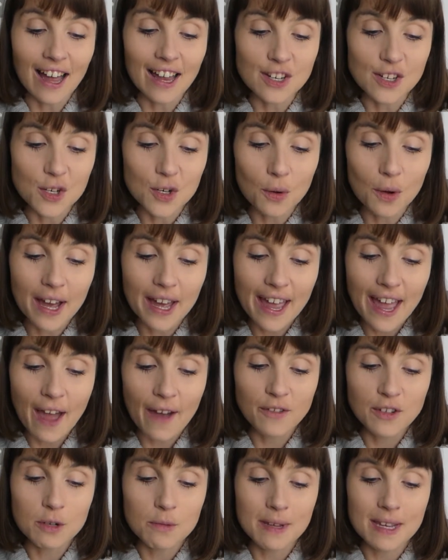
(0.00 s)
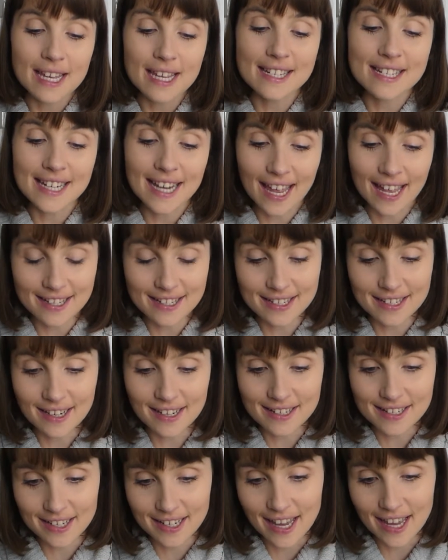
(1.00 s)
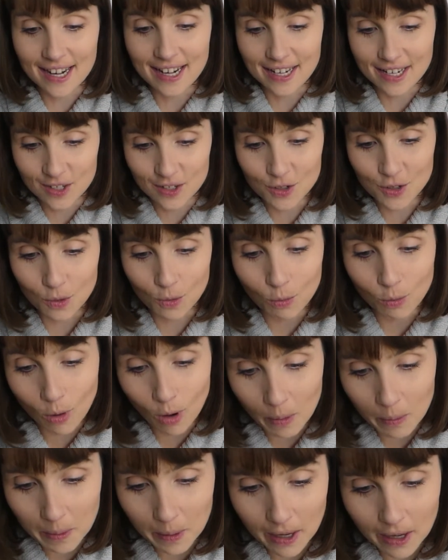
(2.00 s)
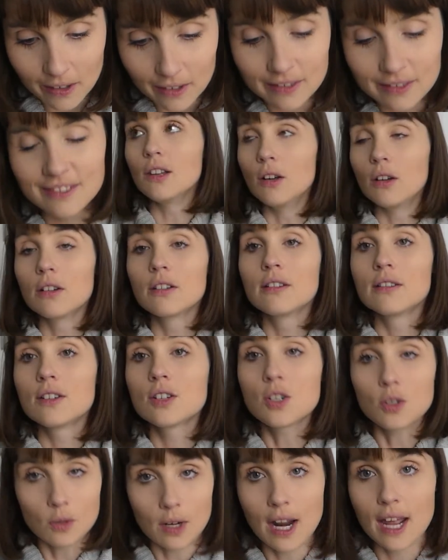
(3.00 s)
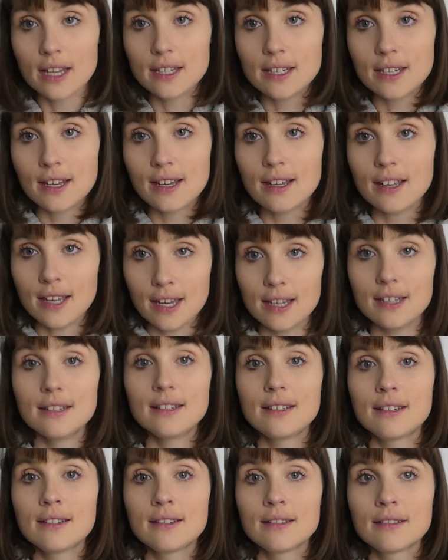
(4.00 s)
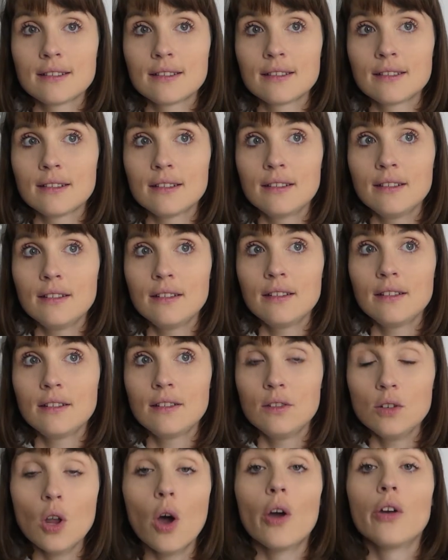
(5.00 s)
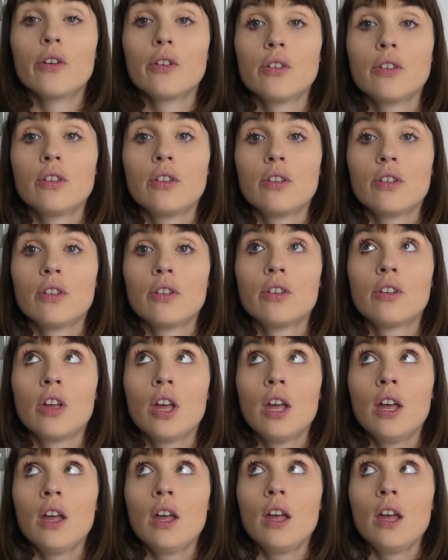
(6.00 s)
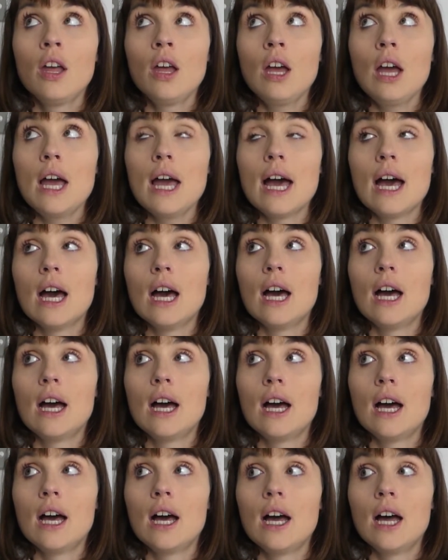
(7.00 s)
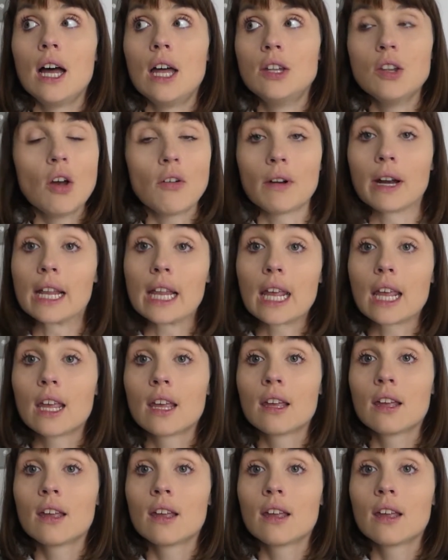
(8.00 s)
Do I have to be a dancer to get into WAAPA? Look, short answer is no. Not really.